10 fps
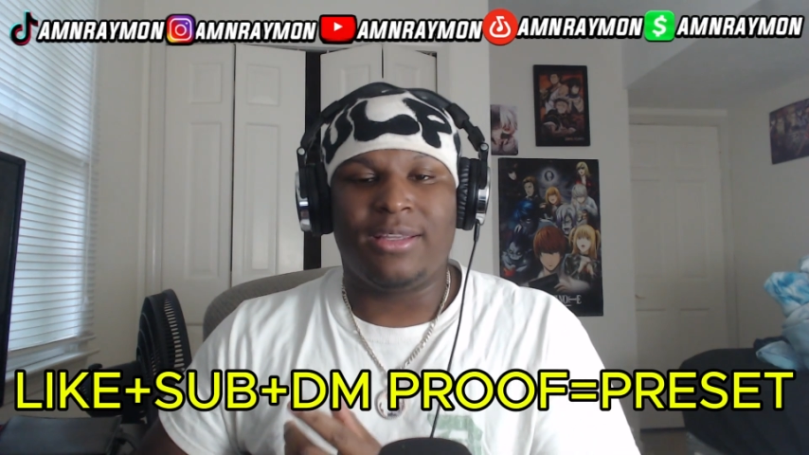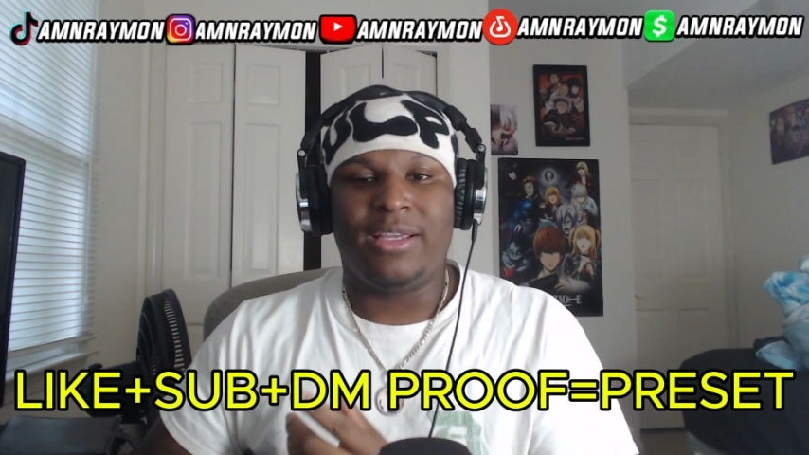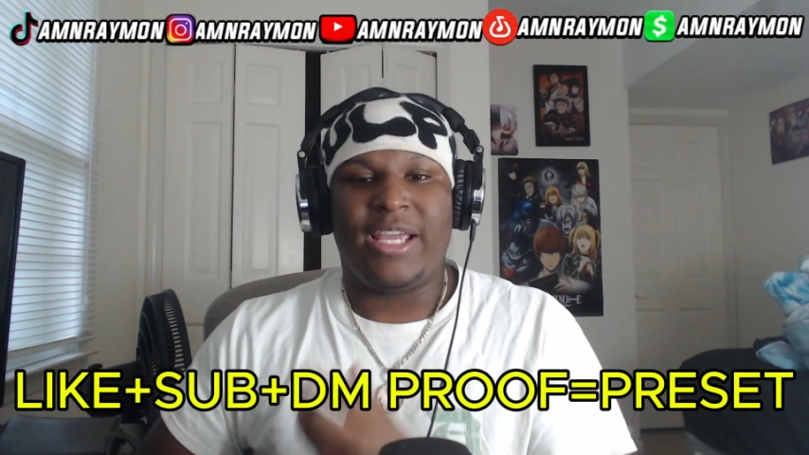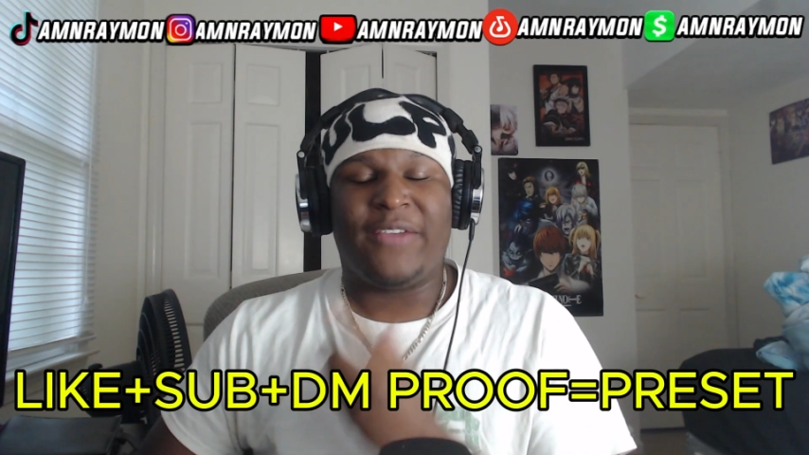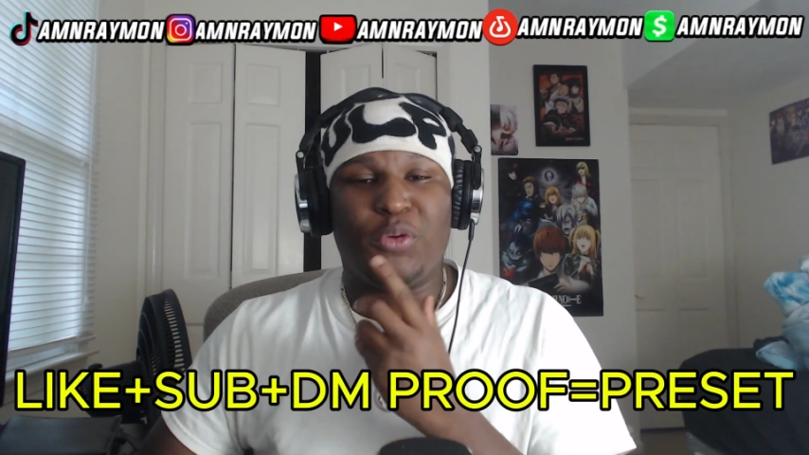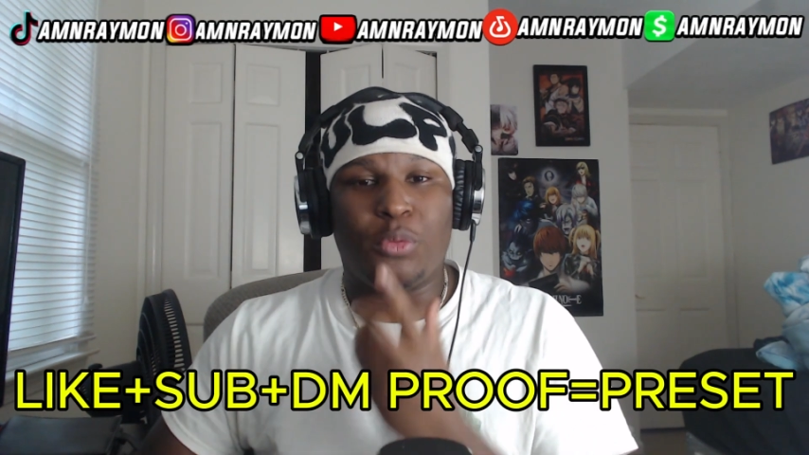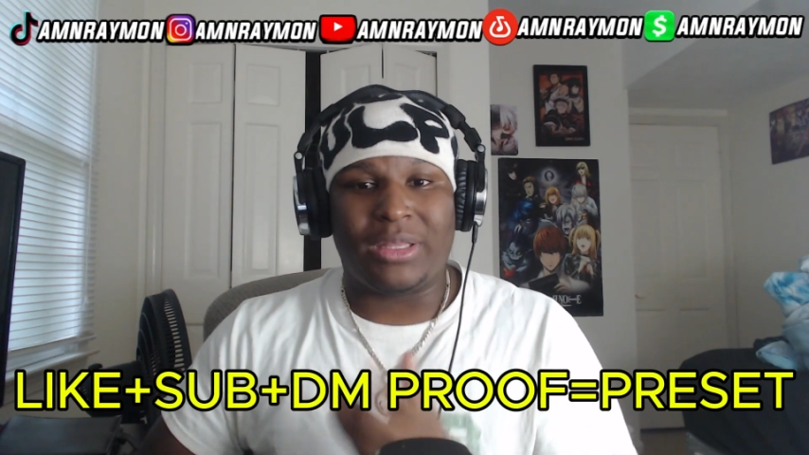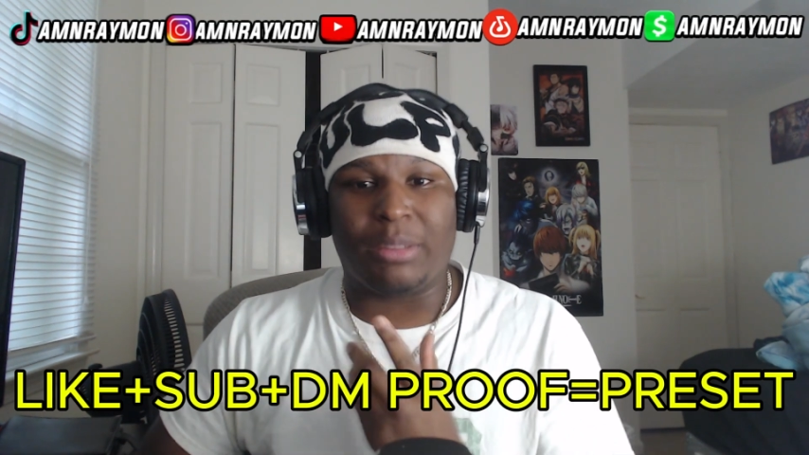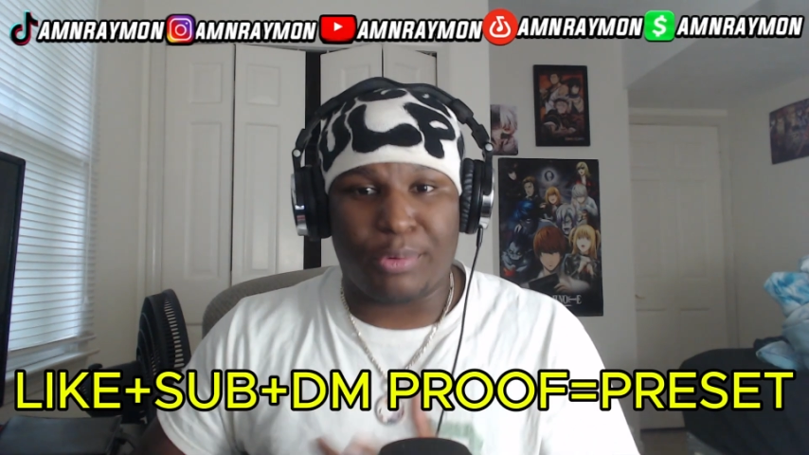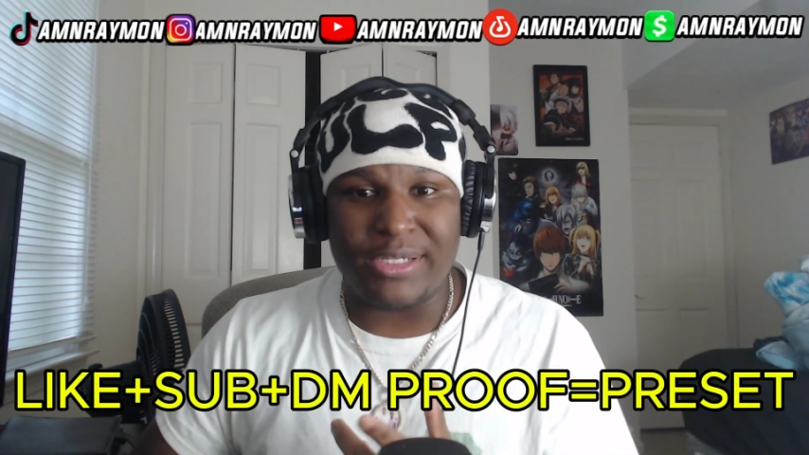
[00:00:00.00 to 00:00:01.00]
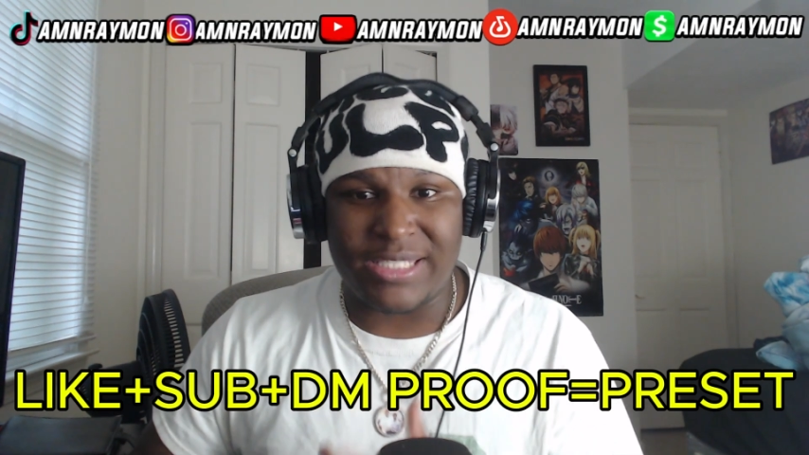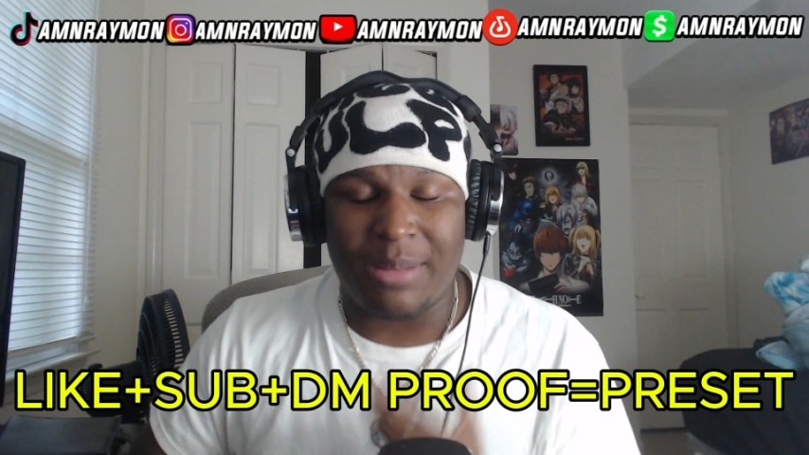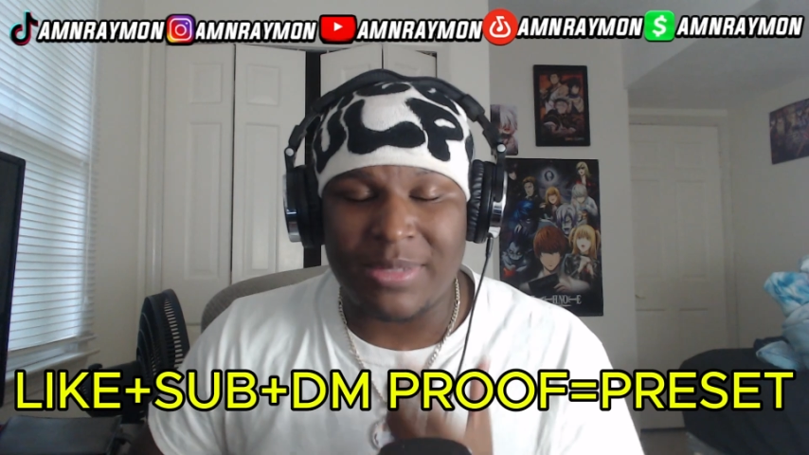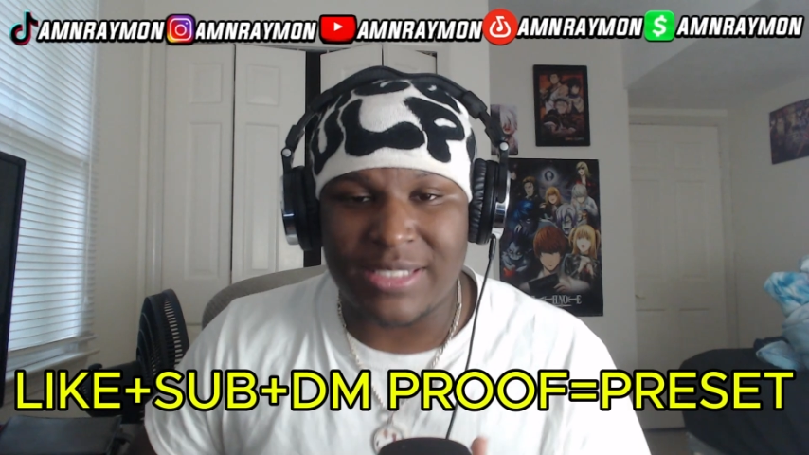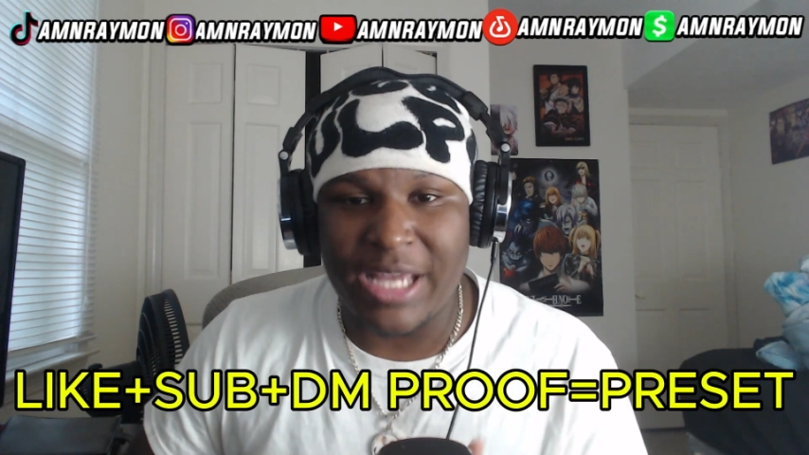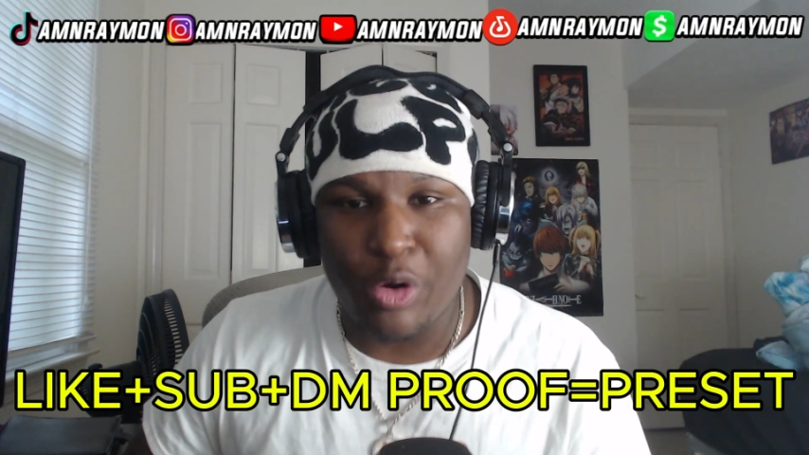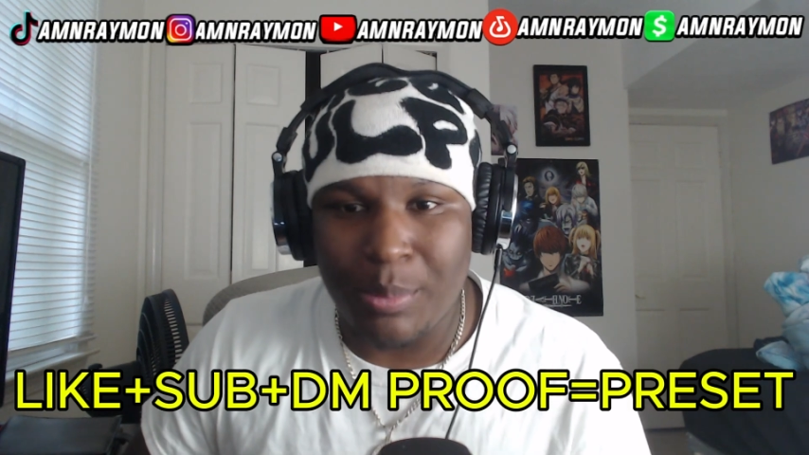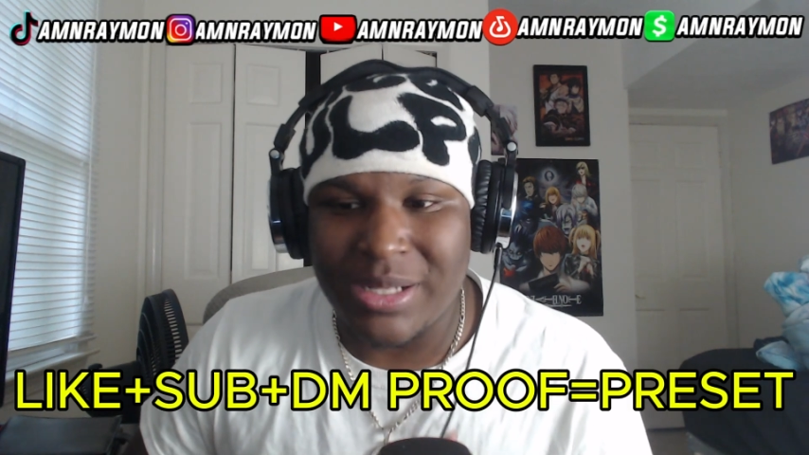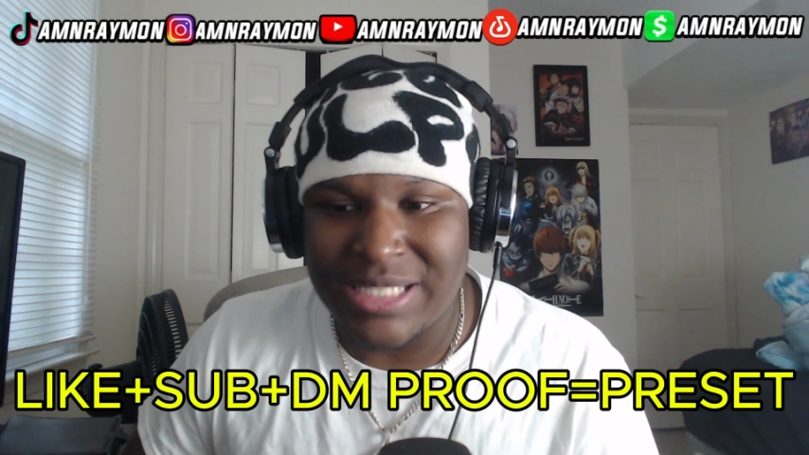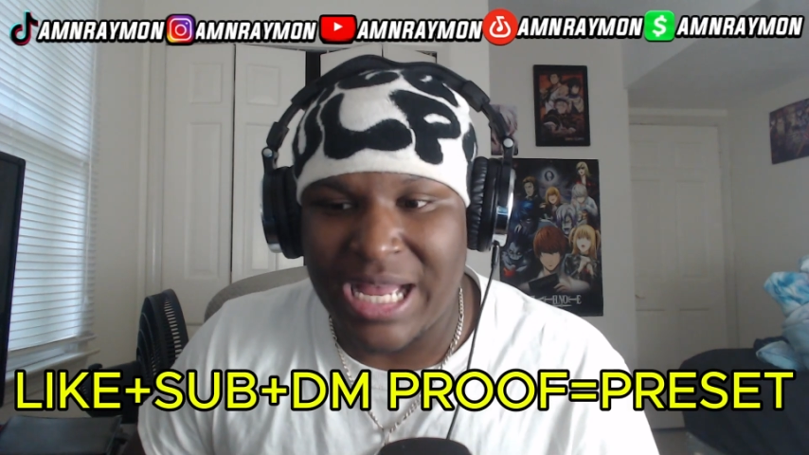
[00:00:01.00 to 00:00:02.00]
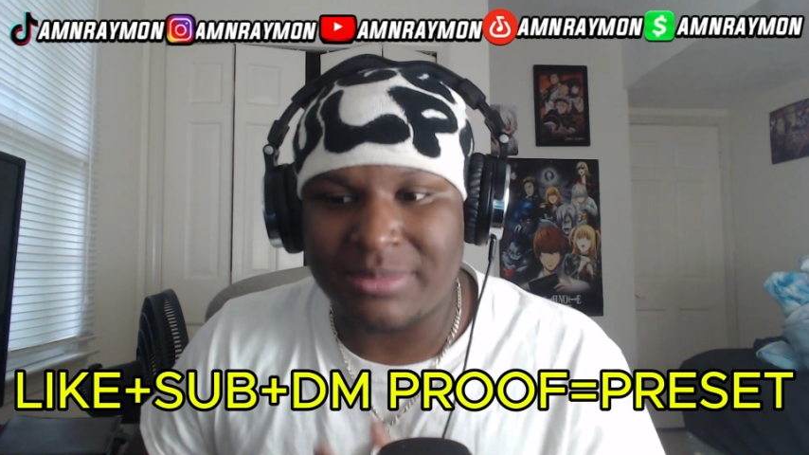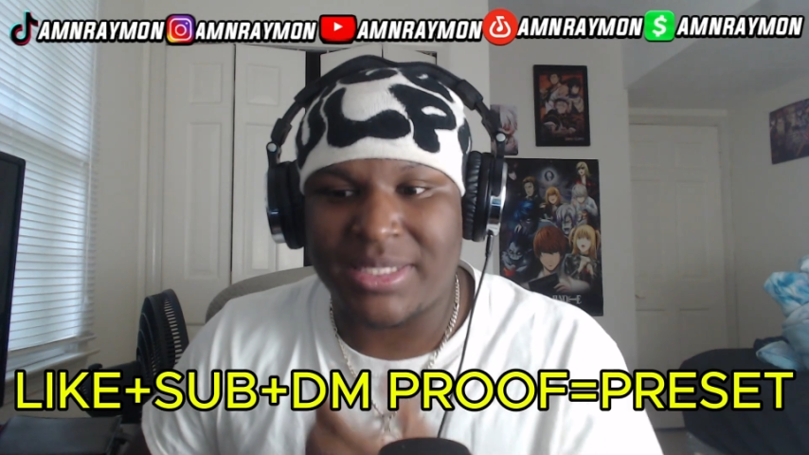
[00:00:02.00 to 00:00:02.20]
If you want the preset, I'm going to say it one more time.